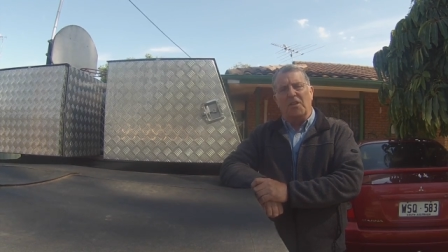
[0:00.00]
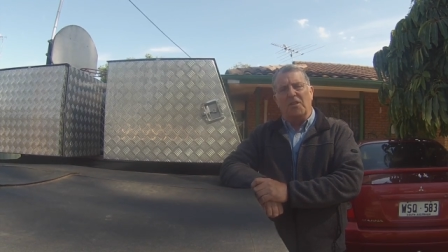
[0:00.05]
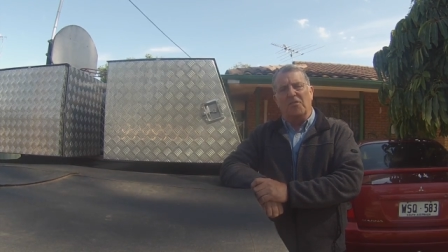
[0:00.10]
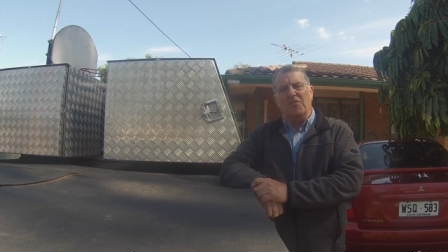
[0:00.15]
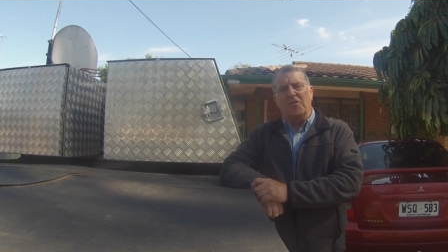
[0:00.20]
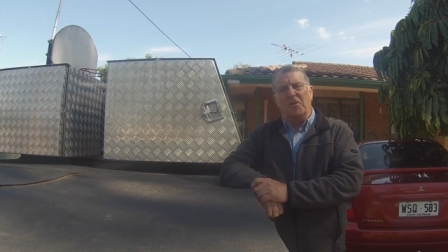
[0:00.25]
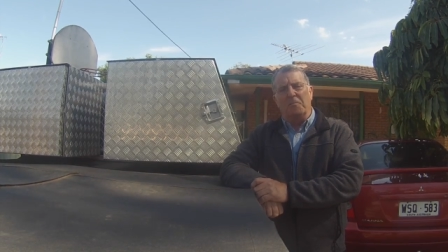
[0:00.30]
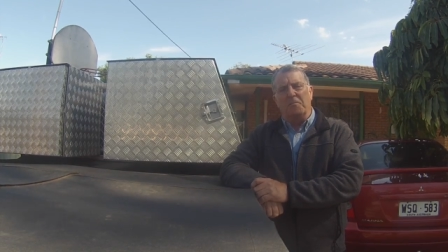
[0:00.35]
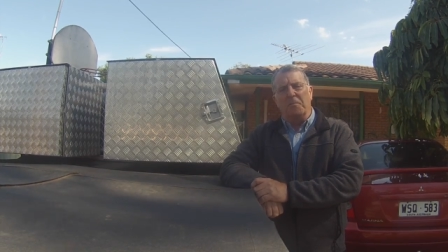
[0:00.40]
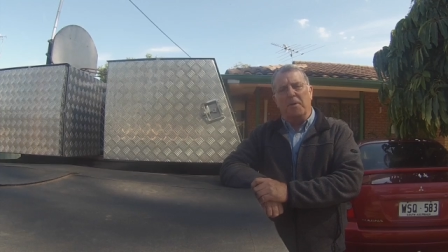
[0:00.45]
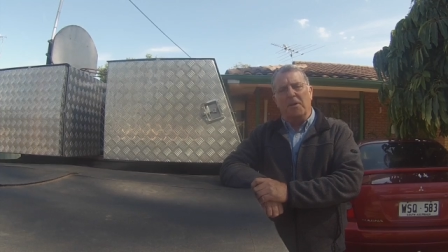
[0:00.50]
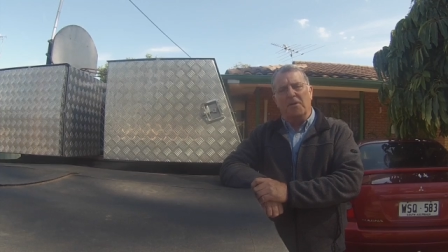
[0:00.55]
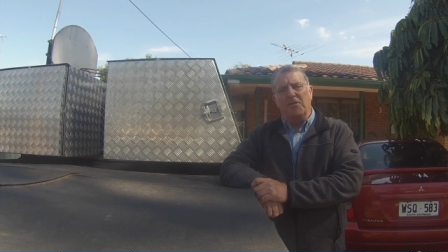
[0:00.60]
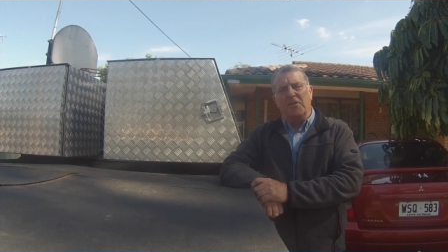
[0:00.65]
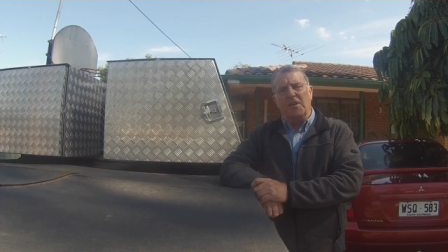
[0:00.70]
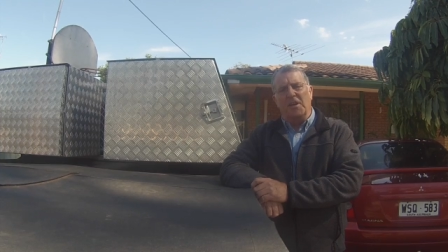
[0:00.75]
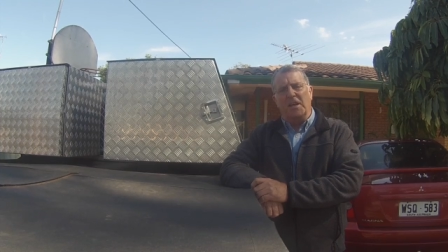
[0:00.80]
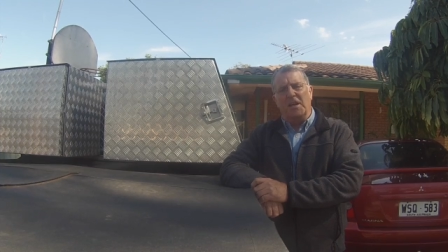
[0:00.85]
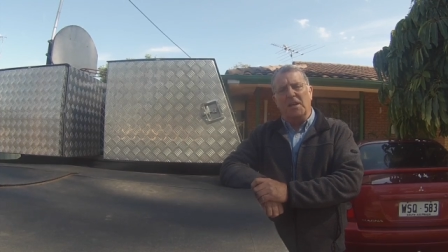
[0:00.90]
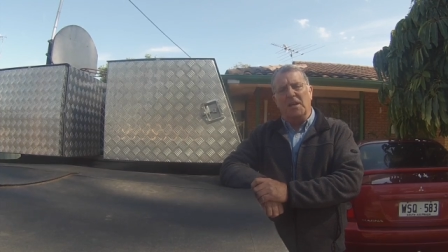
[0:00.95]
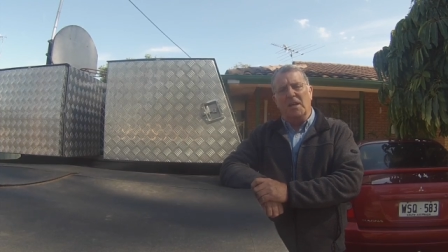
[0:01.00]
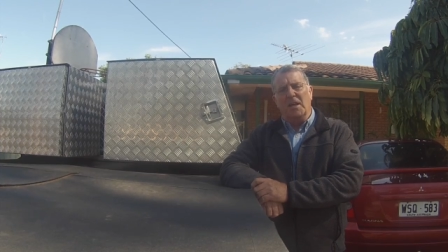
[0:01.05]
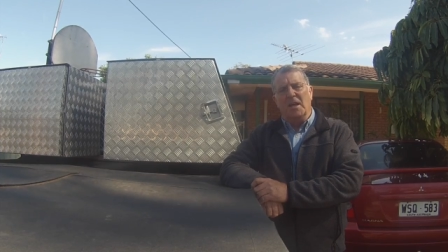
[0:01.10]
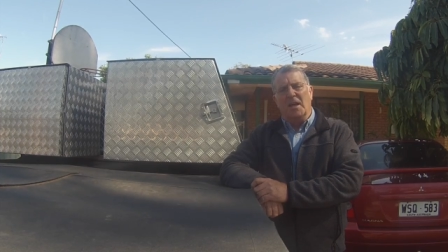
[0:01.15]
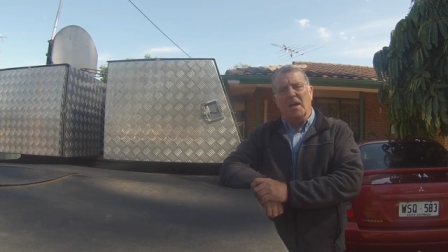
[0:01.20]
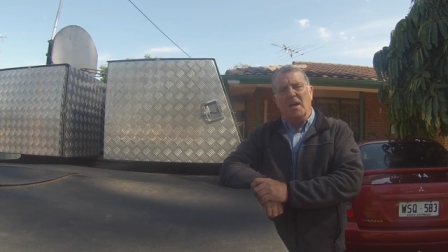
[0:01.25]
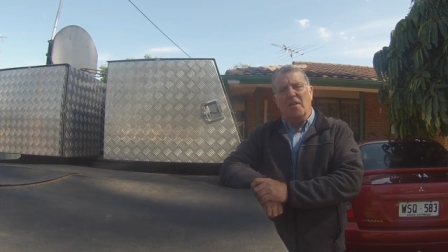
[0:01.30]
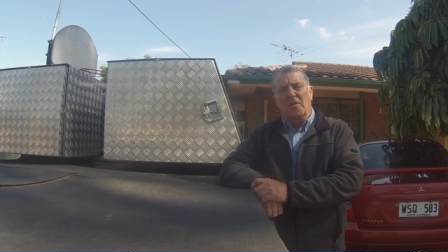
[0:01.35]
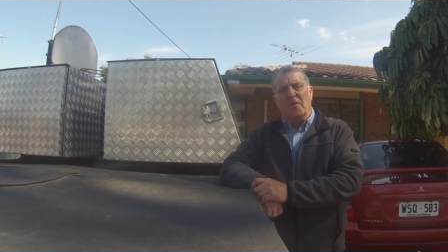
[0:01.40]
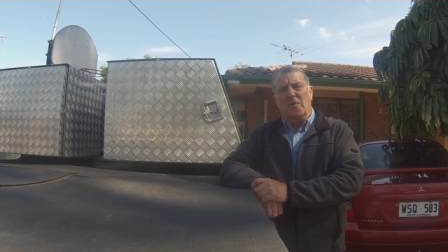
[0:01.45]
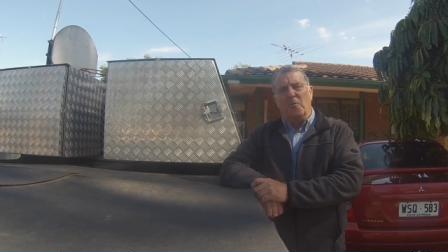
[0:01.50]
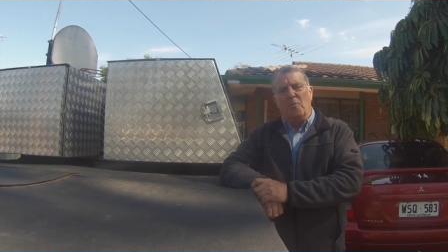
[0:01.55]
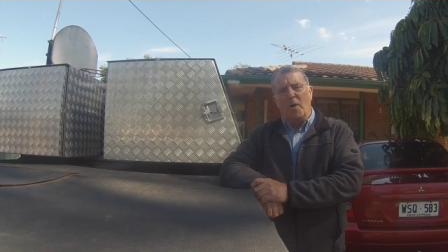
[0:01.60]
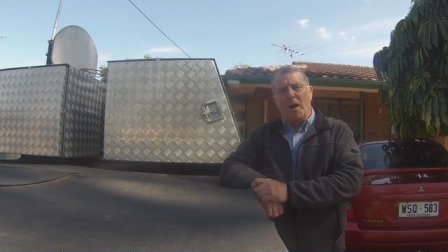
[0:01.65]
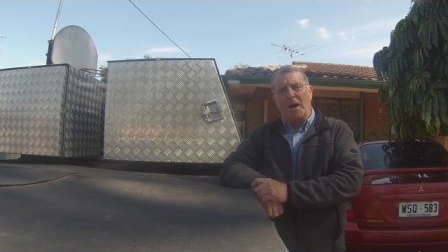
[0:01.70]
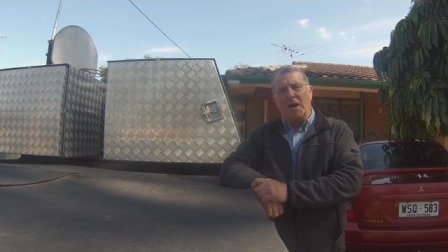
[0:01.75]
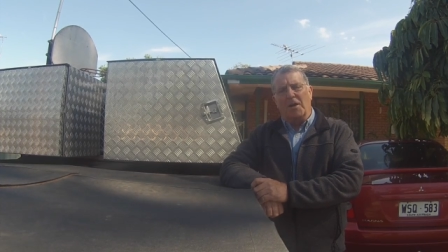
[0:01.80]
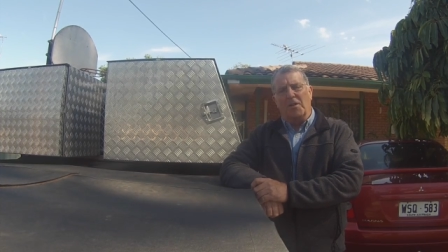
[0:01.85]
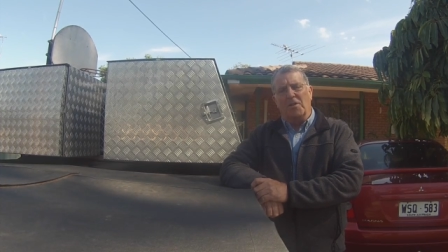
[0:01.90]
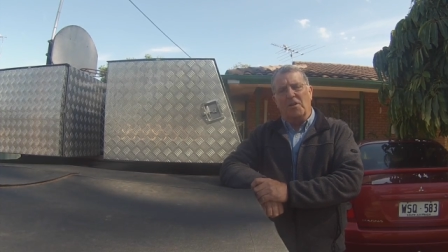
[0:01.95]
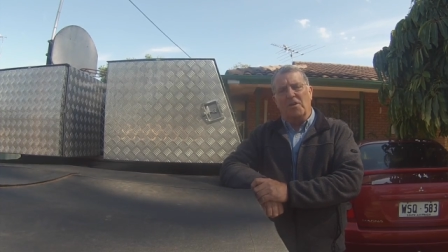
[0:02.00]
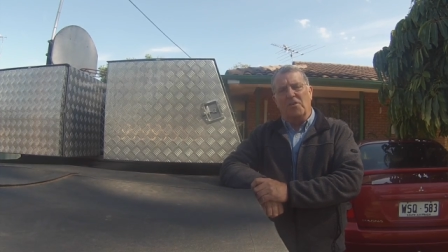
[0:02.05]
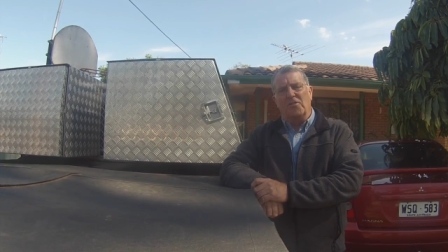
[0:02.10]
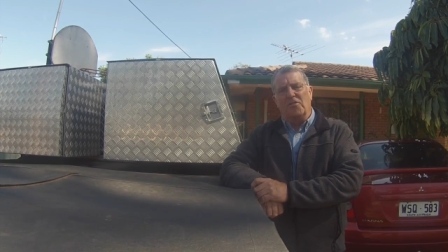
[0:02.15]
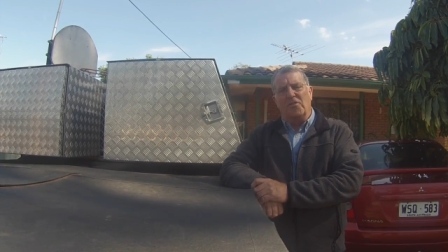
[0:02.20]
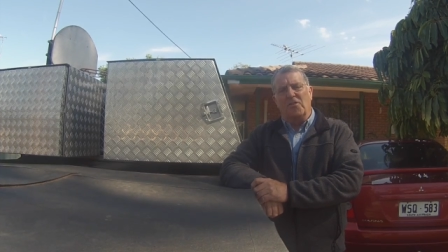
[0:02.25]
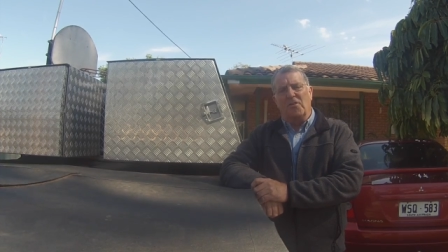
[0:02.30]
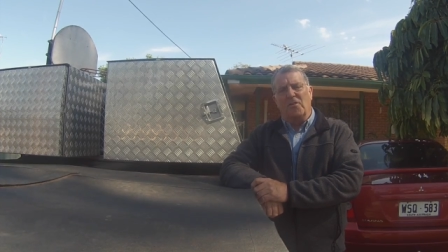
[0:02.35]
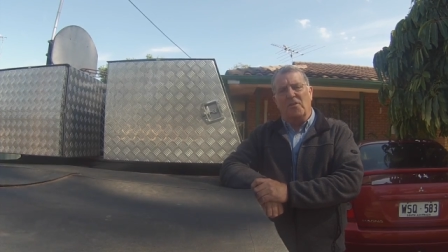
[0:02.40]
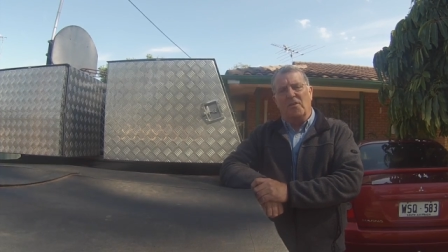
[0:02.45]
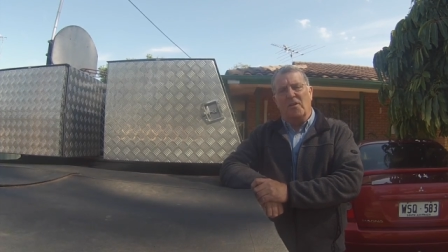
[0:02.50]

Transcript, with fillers: the simplicity, the ruggedness,